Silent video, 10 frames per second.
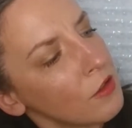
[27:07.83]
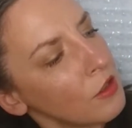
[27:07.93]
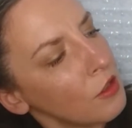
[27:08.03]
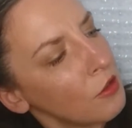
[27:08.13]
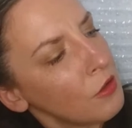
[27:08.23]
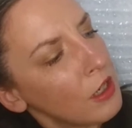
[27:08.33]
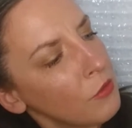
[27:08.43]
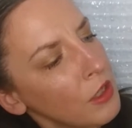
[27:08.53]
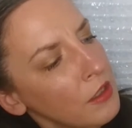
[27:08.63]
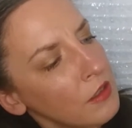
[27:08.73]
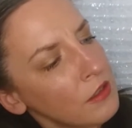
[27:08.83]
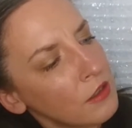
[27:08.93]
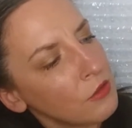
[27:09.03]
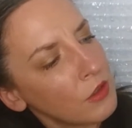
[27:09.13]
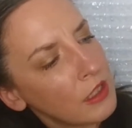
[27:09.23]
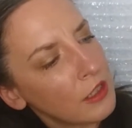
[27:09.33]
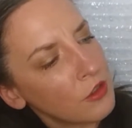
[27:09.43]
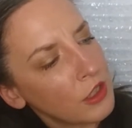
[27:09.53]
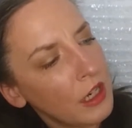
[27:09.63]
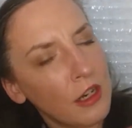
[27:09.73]
Or no, I went into
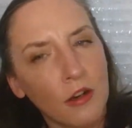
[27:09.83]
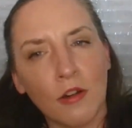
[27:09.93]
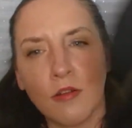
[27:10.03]
Electric Air.